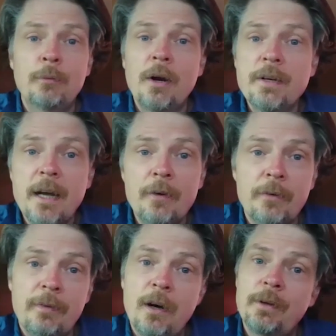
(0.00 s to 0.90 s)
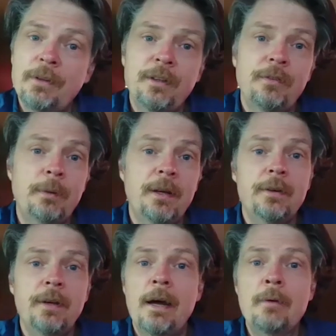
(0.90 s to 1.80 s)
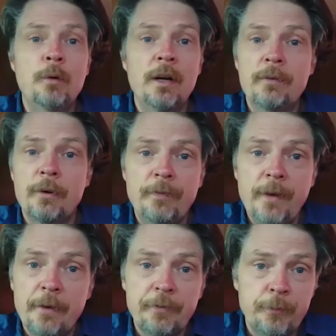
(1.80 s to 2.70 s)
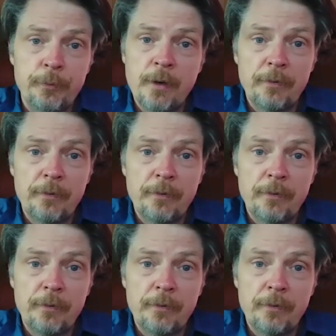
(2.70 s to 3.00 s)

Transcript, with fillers: rundown of how much he spent at whatever fast food